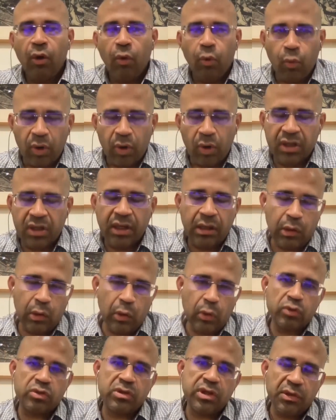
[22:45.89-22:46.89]
working
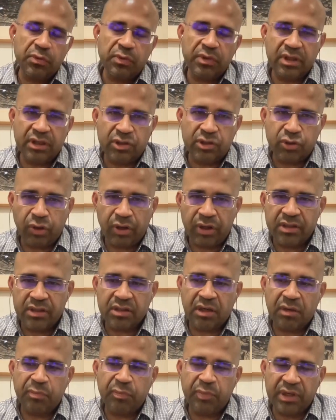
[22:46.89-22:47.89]
closely with
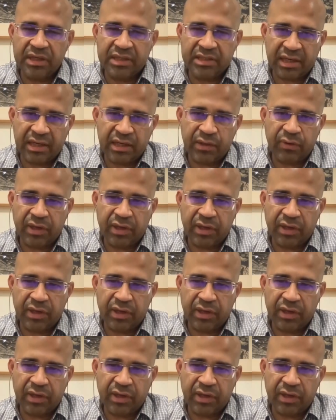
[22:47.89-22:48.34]
insurance companies and